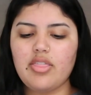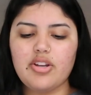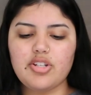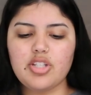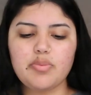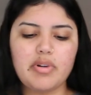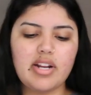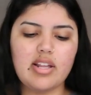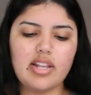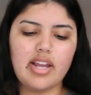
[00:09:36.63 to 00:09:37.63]
They're just spread
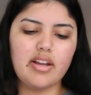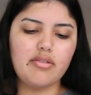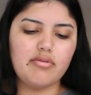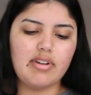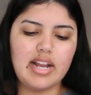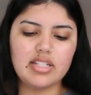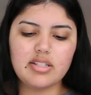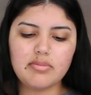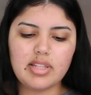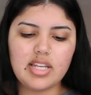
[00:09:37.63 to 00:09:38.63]
out like
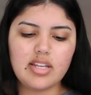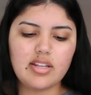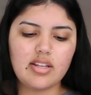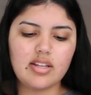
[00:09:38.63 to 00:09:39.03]
randomly.